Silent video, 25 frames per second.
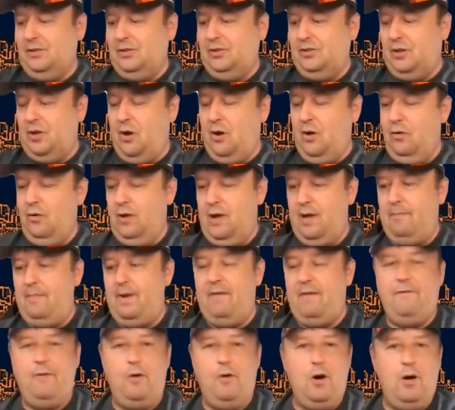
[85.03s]
So let
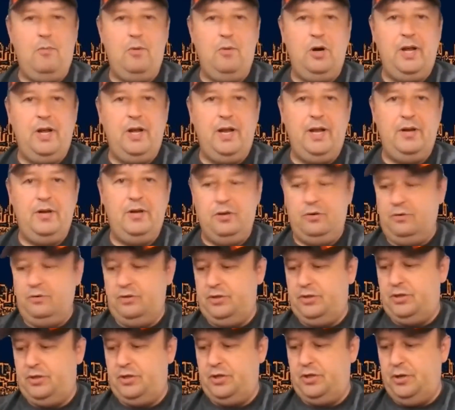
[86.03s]
me formally
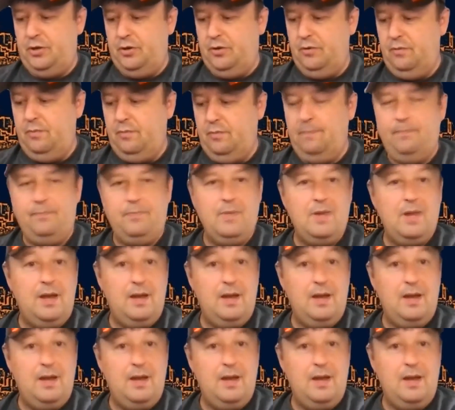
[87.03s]
introduce to you